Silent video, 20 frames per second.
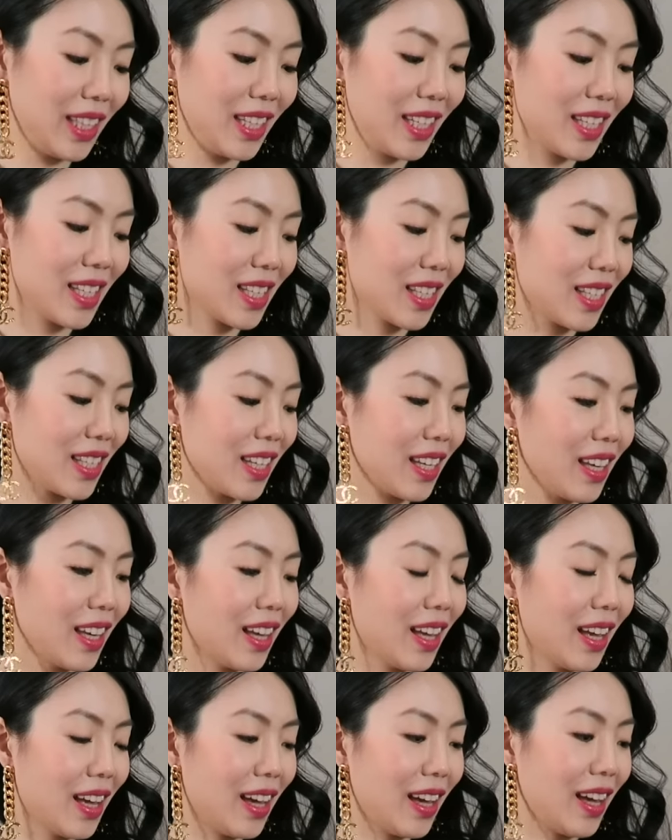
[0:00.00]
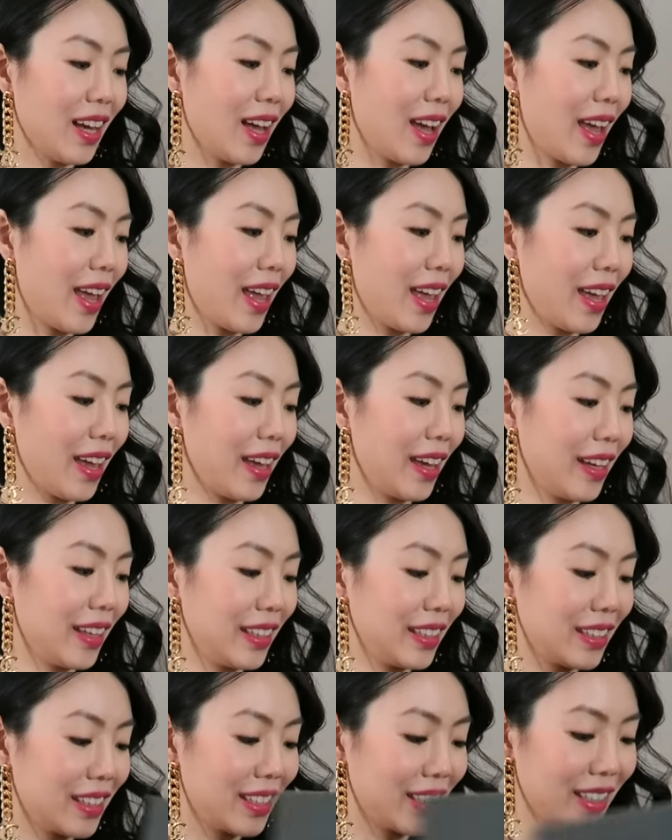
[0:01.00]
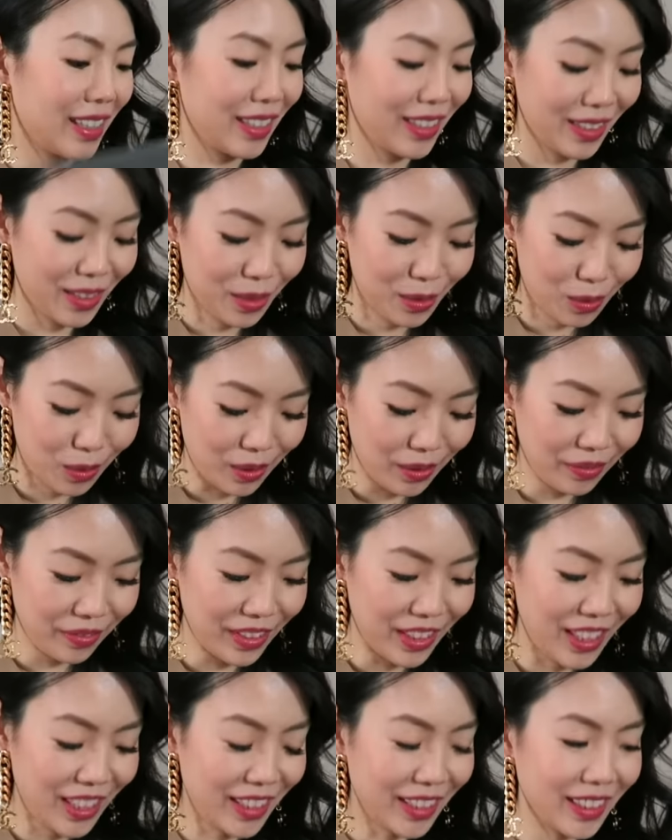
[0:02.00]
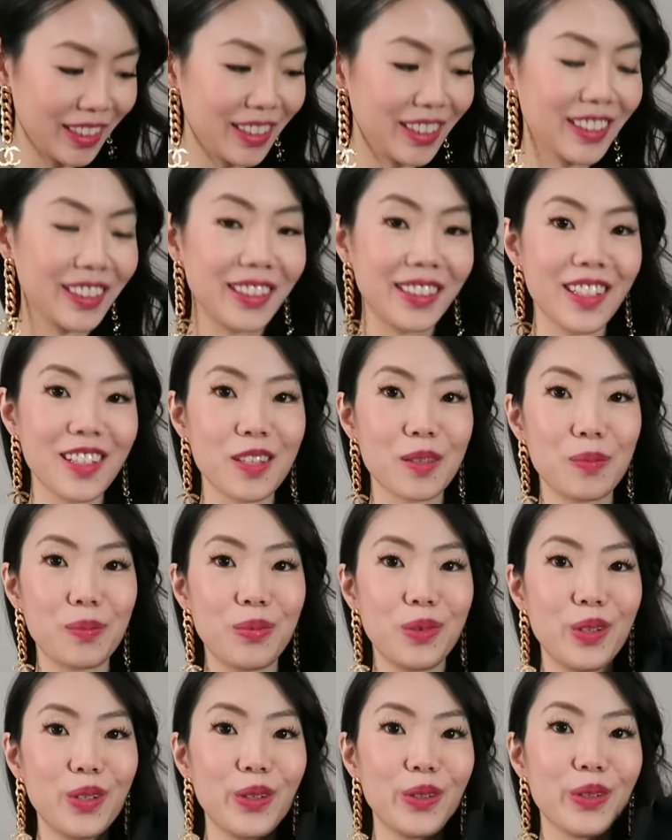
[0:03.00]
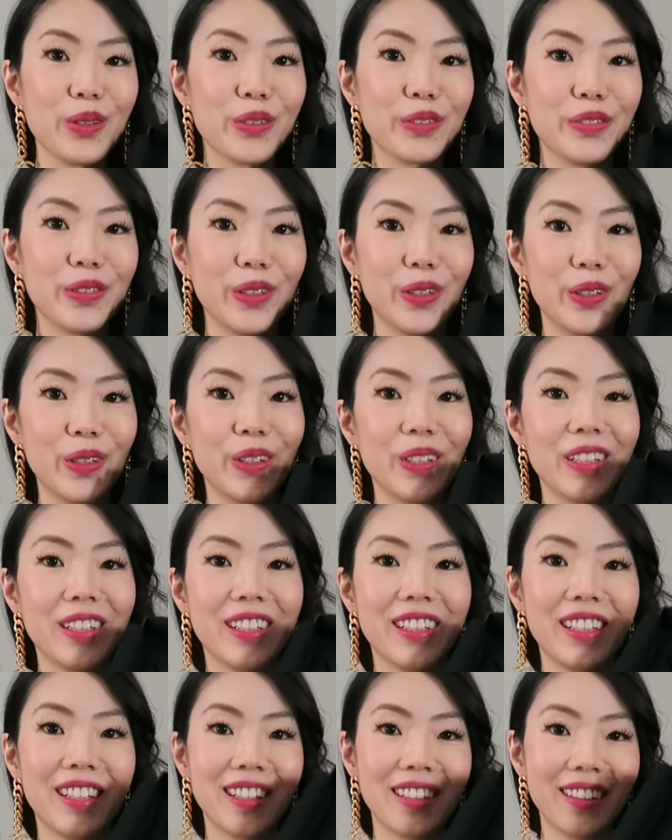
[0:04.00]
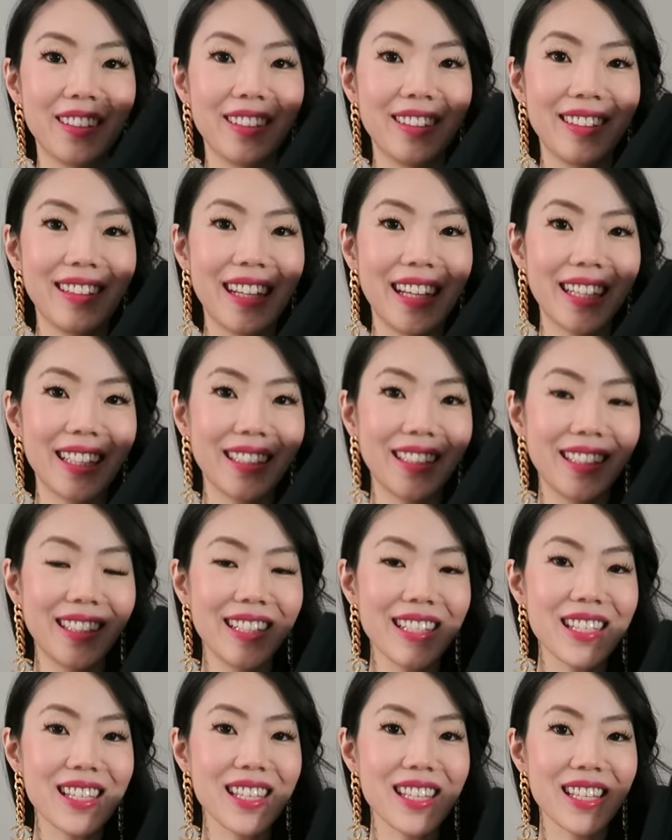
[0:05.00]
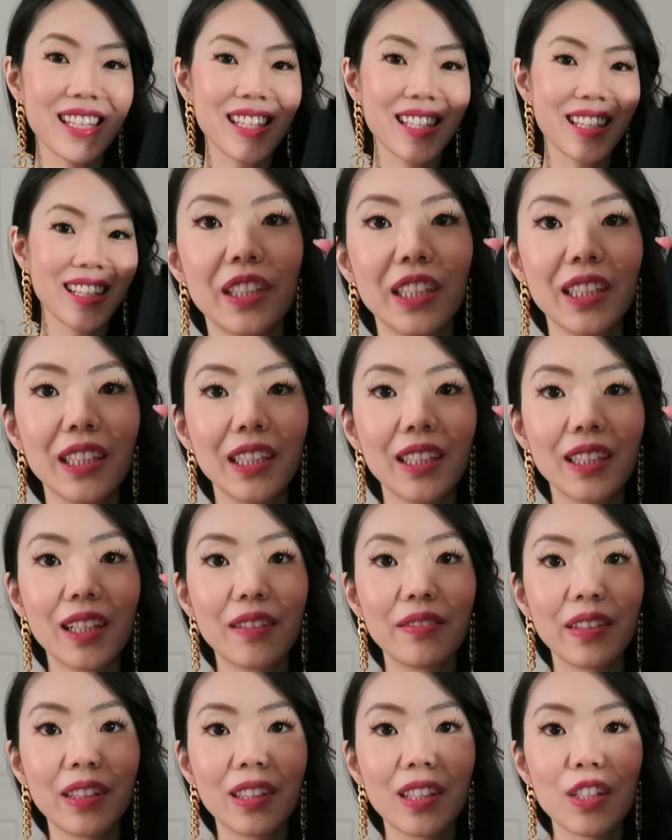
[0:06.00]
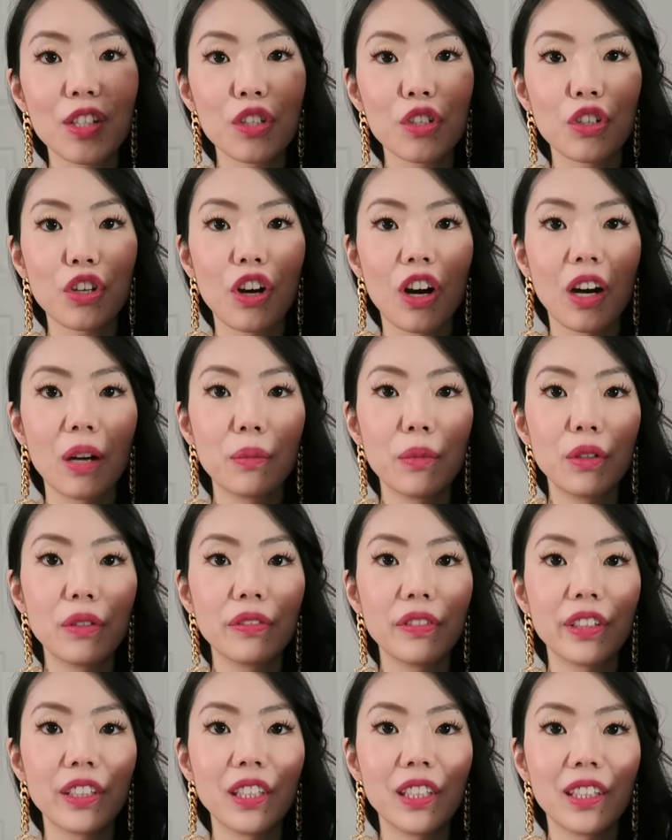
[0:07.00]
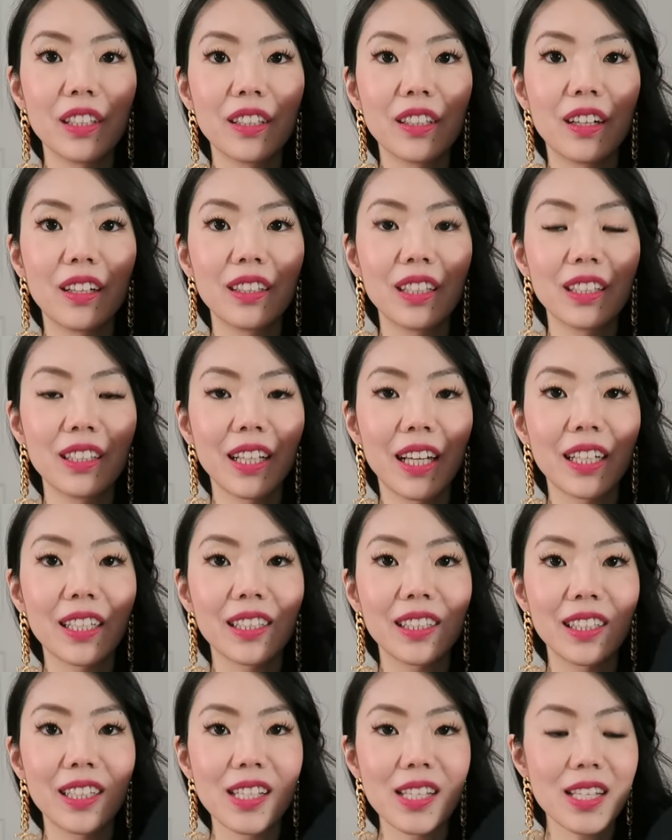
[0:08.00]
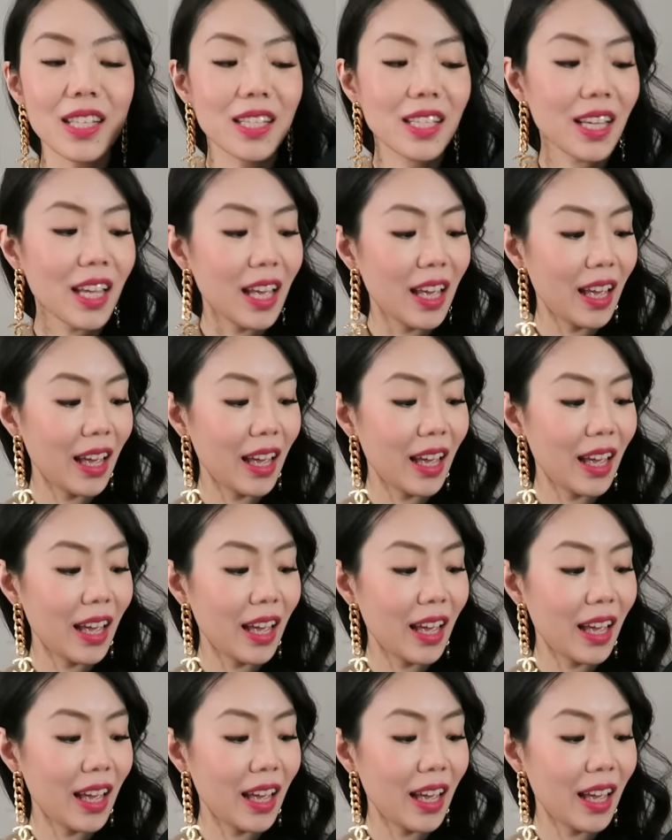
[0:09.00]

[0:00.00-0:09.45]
these. And to reveal this beautiful necklace. Really loving this charm over here on the necklace.